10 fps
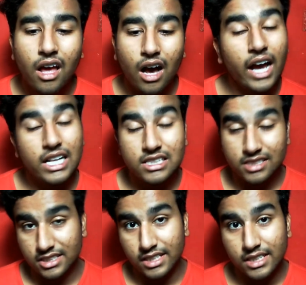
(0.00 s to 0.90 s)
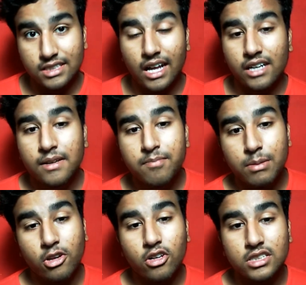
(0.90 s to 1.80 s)
I'll suggest that,
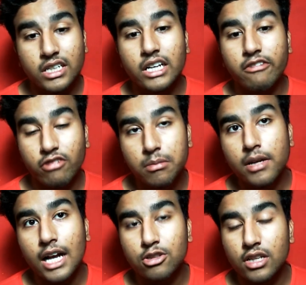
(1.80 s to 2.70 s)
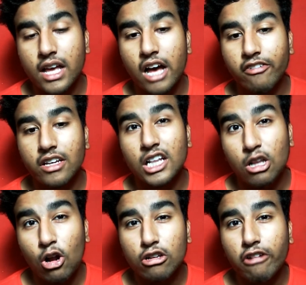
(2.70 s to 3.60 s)
because it will be actually having a
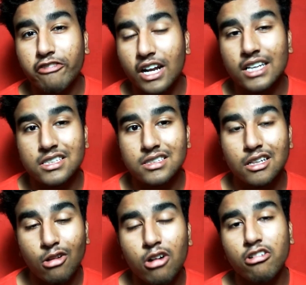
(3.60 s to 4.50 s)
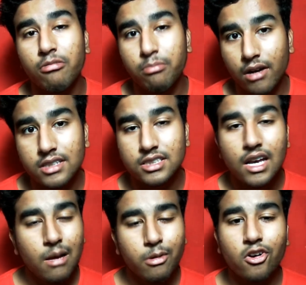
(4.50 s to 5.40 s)
lot of crashes and lot of bugs,
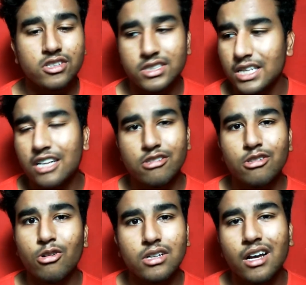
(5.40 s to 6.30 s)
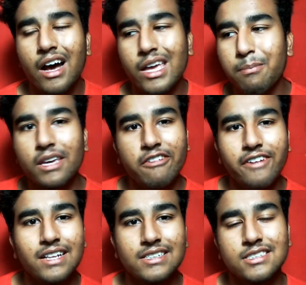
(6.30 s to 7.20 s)
because it's actually not a APK
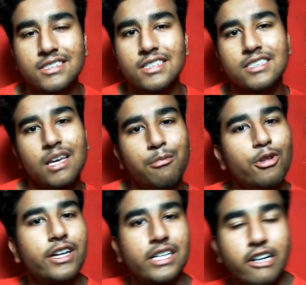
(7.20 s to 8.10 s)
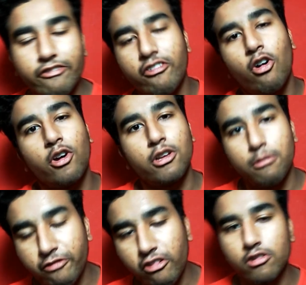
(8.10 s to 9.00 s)
file, it's just emulated for your
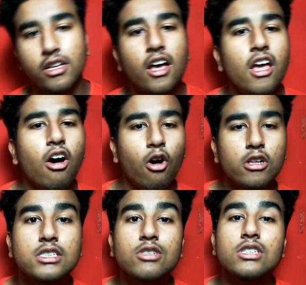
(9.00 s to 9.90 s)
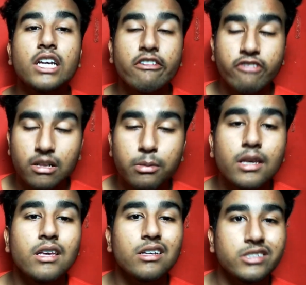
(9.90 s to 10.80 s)
phone. Also there will
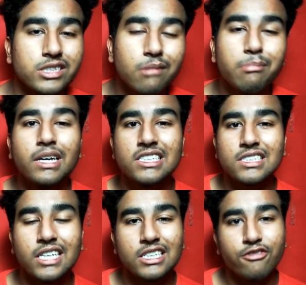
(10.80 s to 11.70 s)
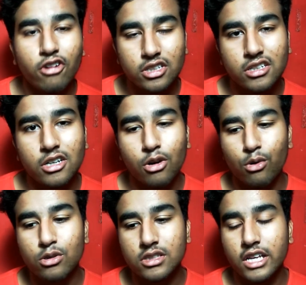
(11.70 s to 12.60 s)
be some major things for the
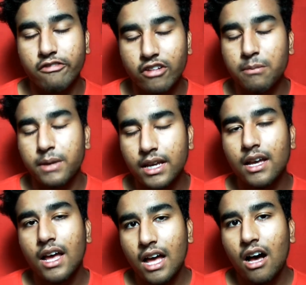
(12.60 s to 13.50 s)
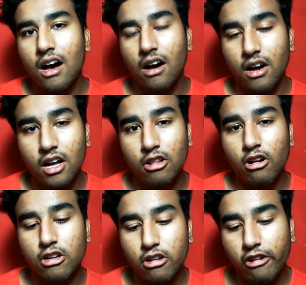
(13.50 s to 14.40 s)
controls. There will be a
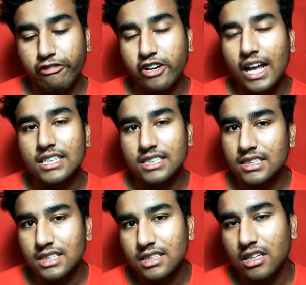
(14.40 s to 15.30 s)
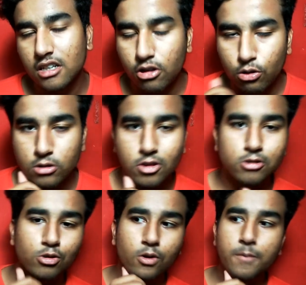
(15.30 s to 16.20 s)
lot of crashes in the controls
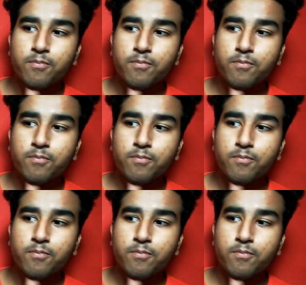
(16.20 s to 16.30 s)
also.